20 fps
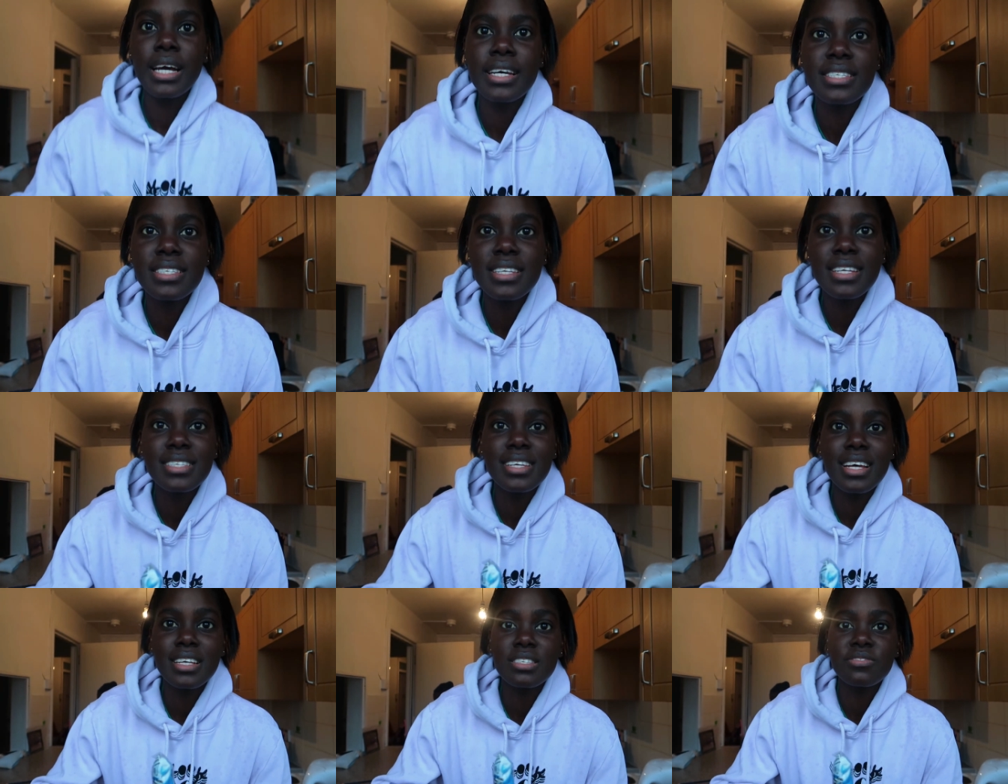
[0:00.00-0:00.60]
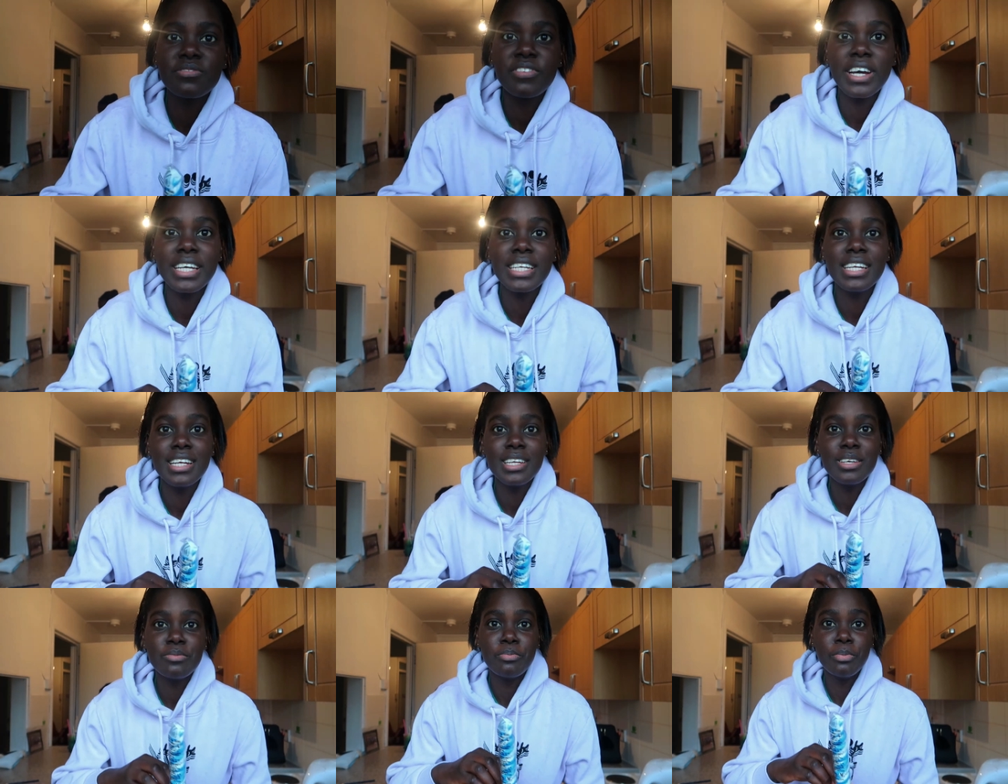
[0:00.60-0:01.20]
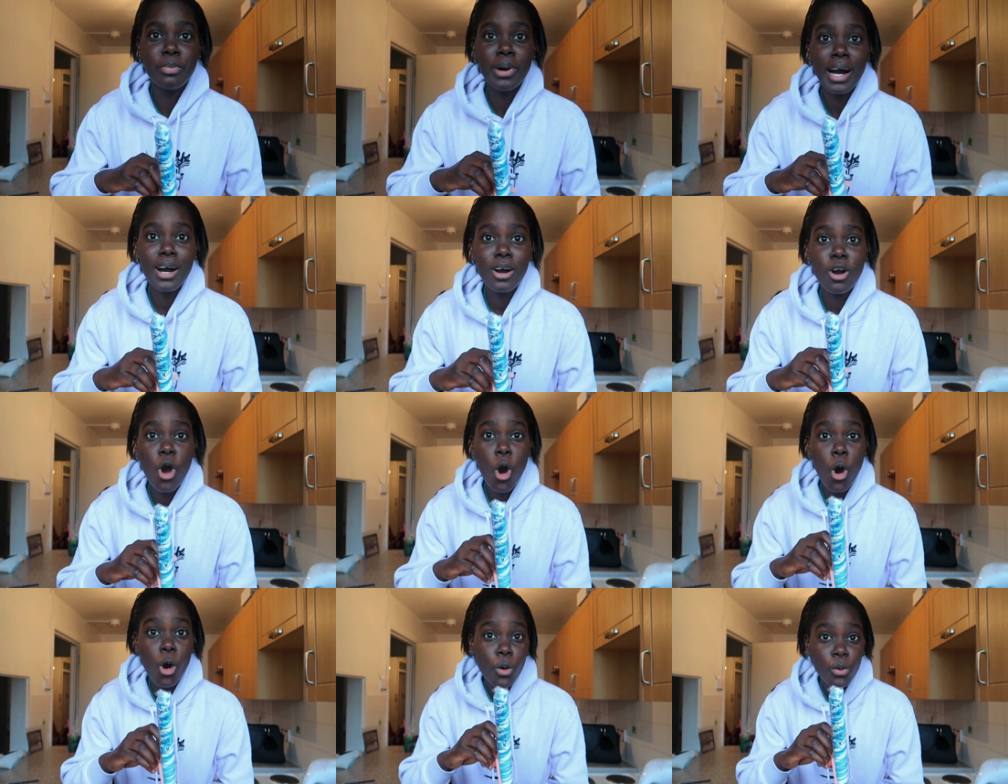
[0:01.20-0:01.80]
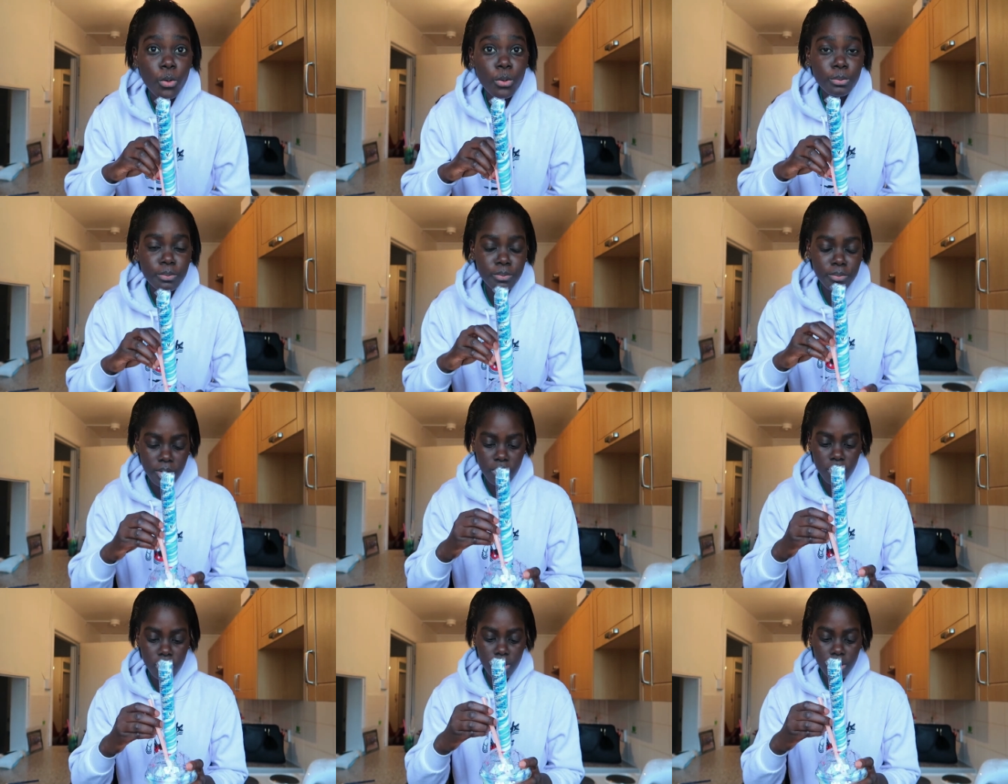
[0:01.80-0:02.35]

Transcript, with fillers: Guys, that's us finally back home.